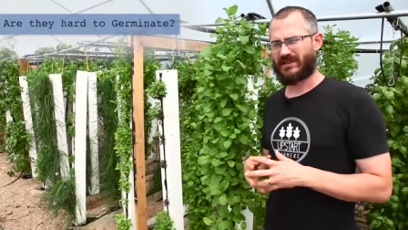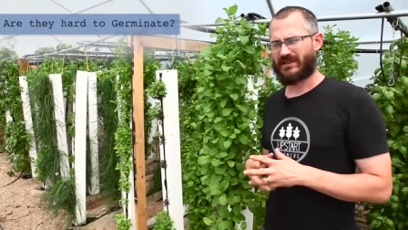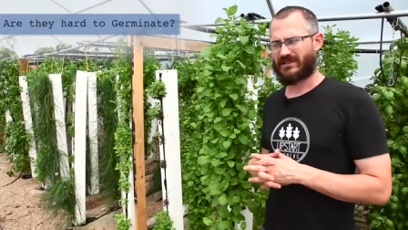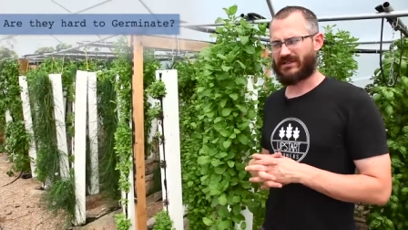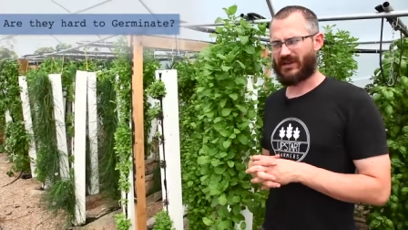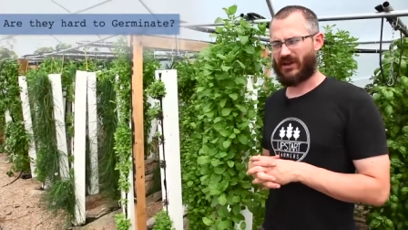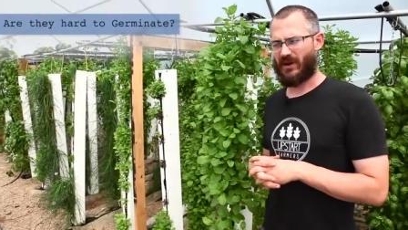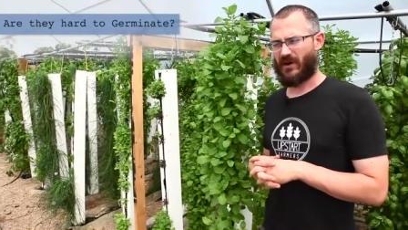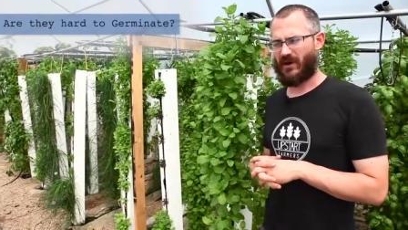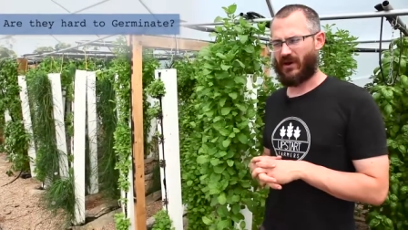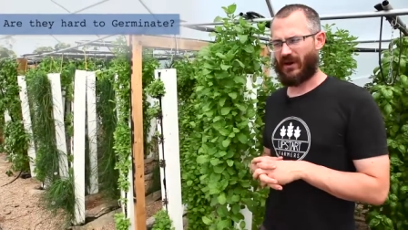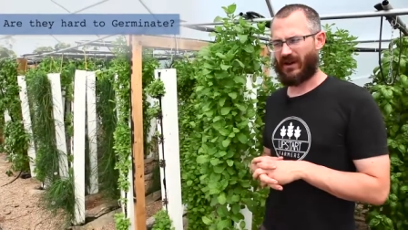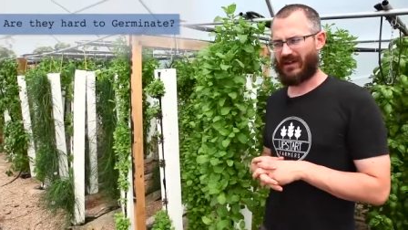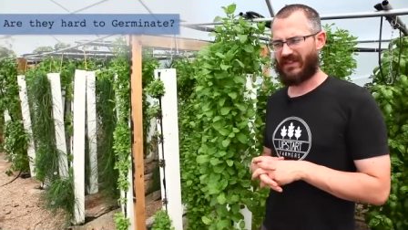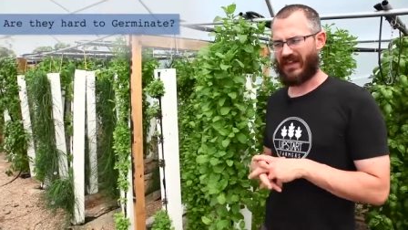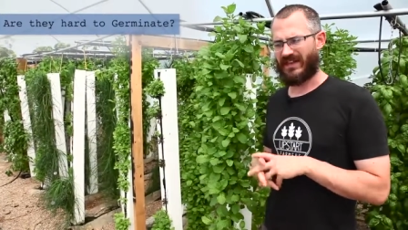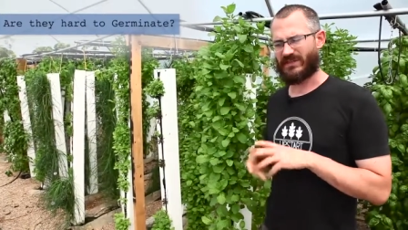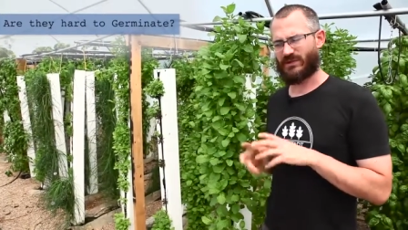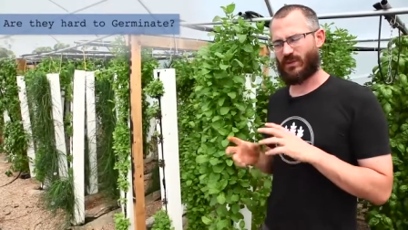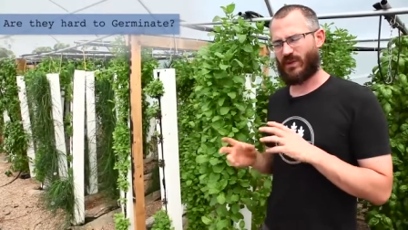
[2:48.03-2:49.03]
So
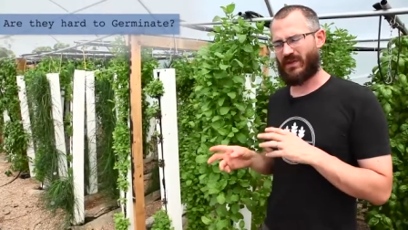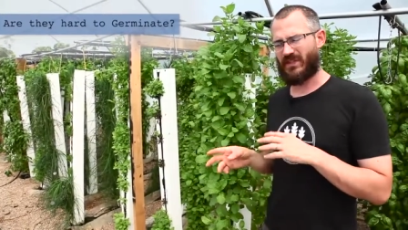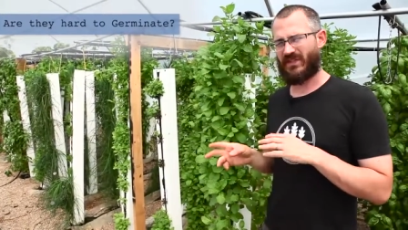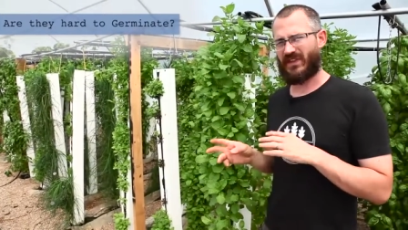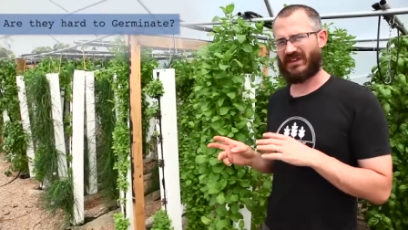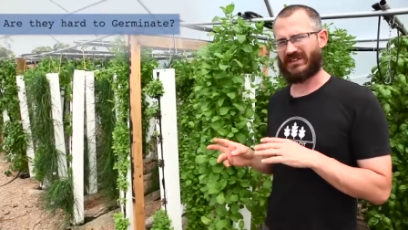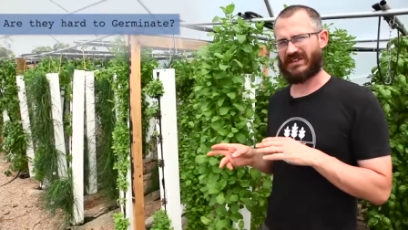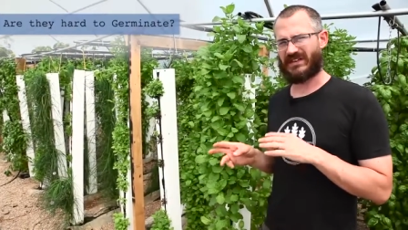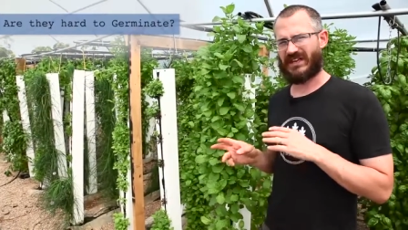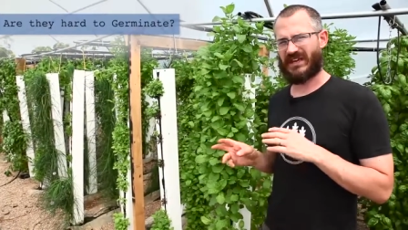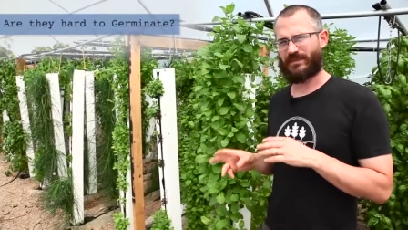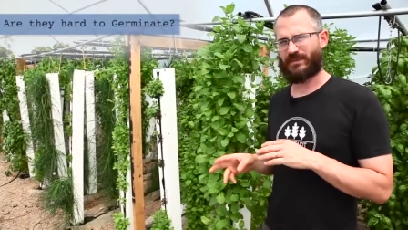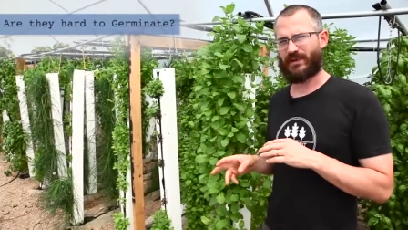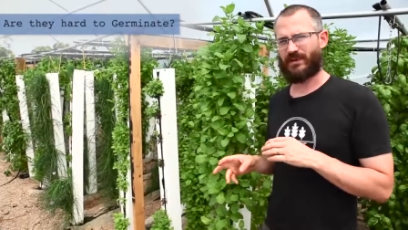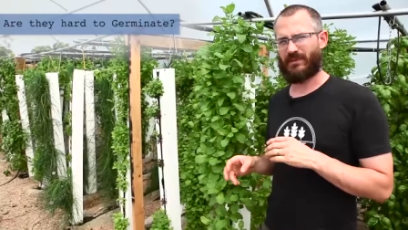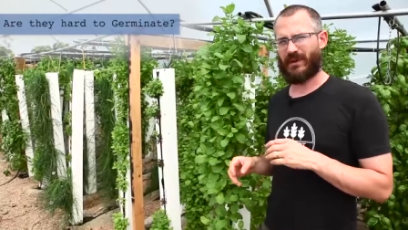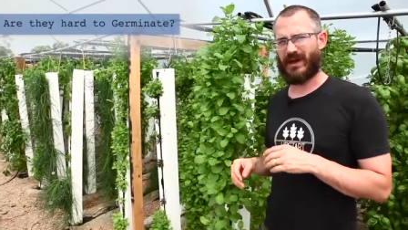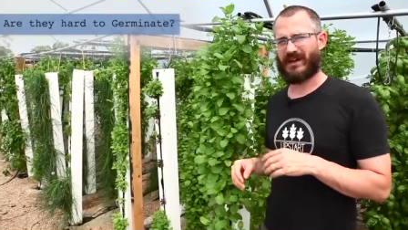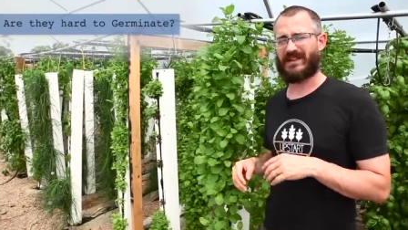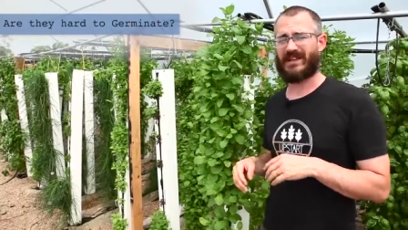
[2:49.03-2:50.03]
uh, that's one thing to keep
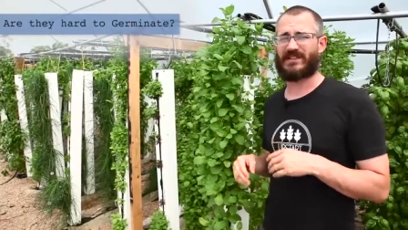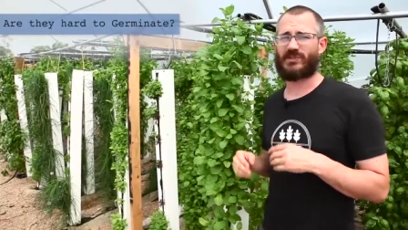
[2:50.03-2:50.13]
in mind.